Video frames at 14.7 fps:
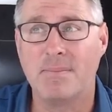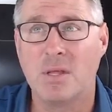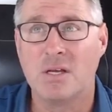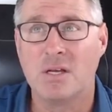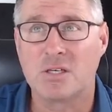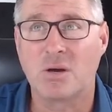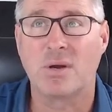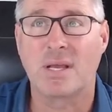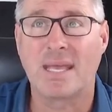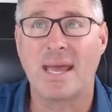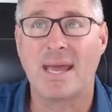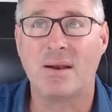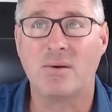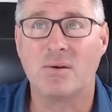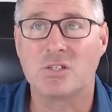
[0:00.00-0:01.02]
So
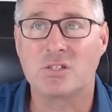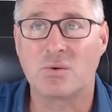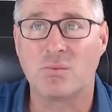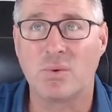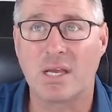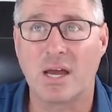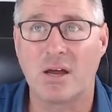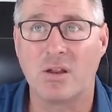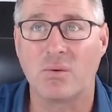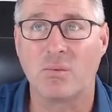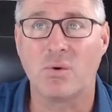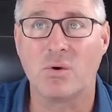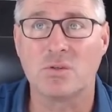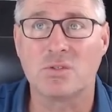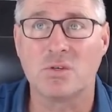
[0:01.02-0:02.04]
again, we go to the
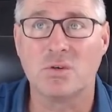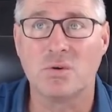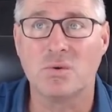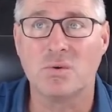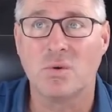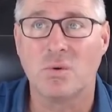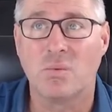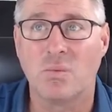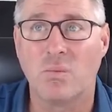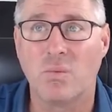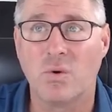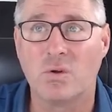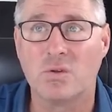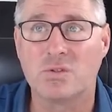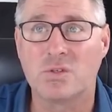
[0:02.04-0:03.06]
wall
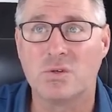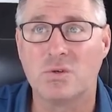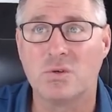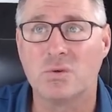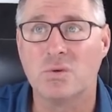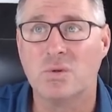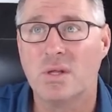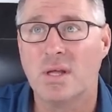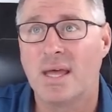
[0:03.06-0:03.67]
tool,